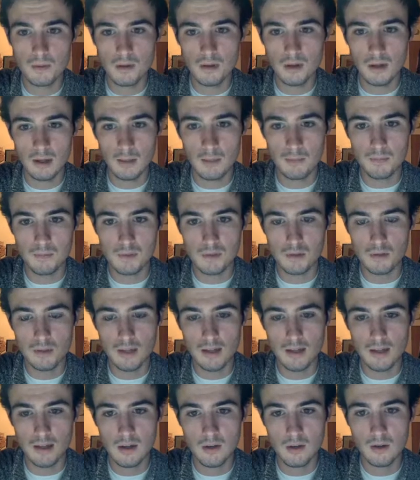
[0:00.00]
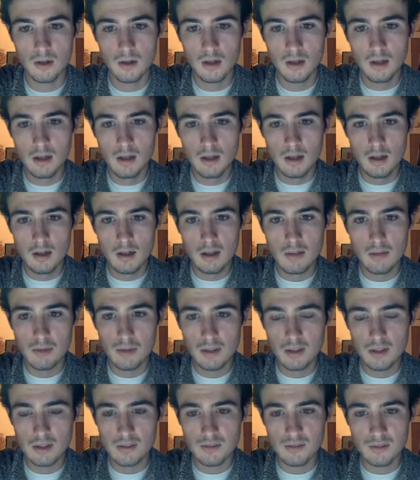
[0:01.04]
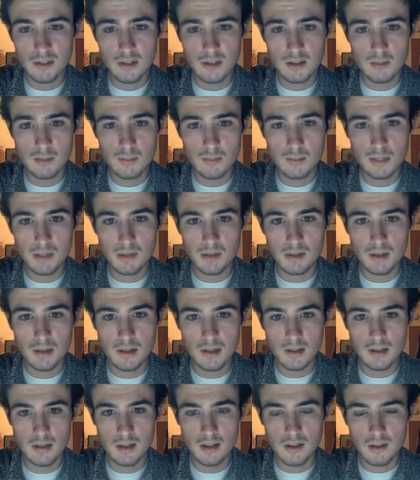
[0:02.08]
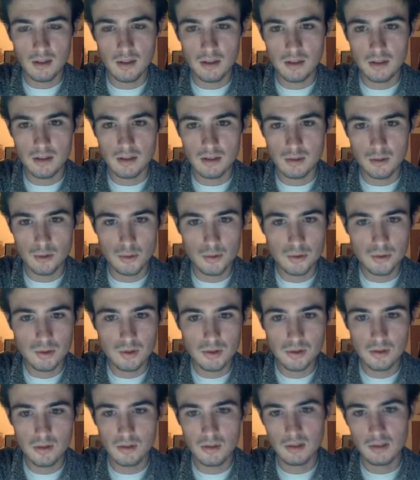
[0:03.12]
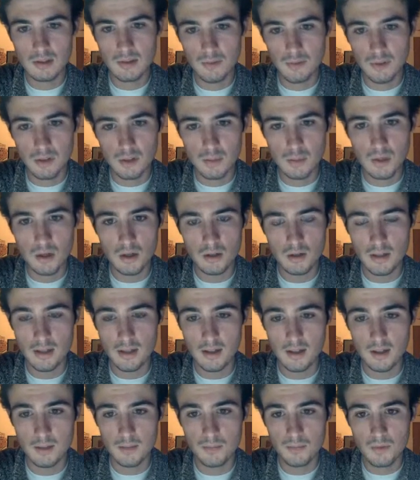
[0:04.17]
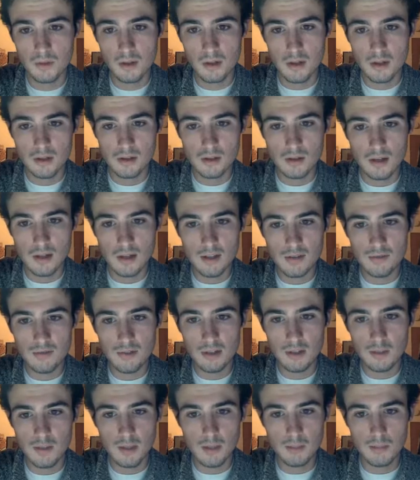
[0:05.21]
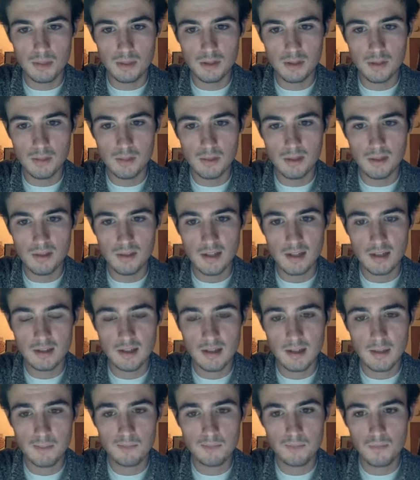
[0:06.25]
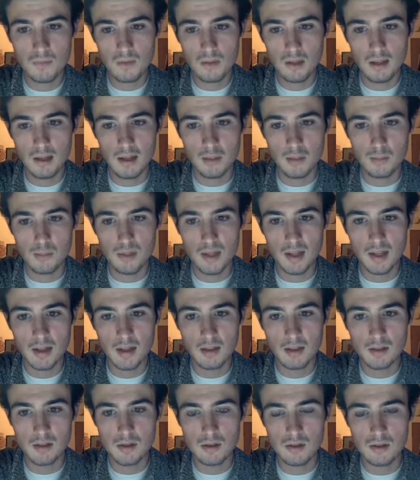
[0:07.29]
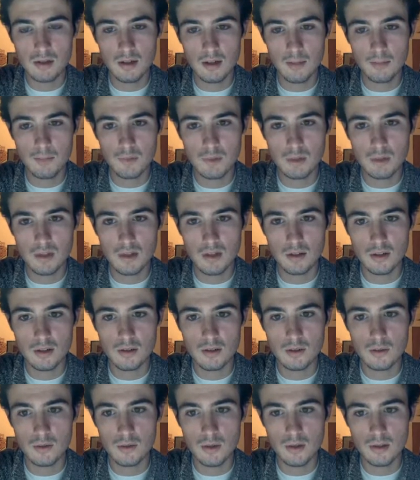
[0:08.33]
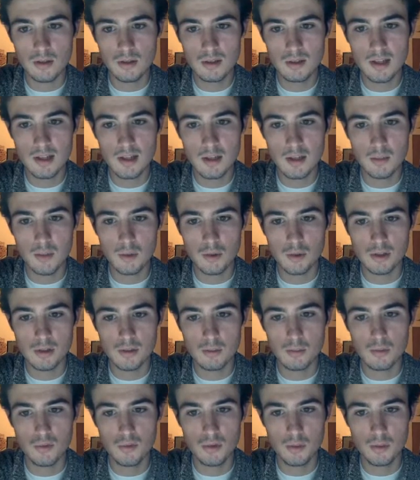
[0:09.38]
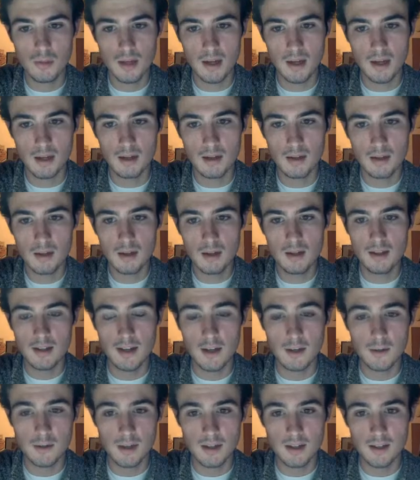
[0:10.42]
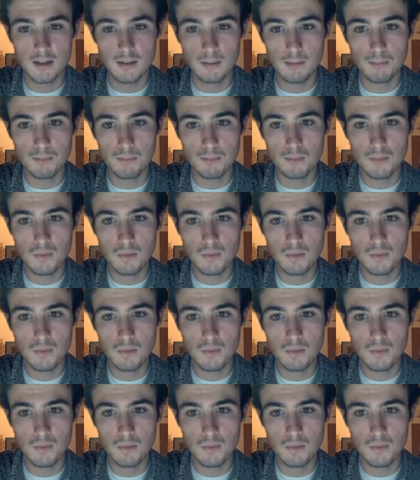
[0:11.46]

So right now, everything is defended barely. Nothing is loose except for this pawn right here. So I defend my bishop a second time and plan start to set in motion moving my knight right here.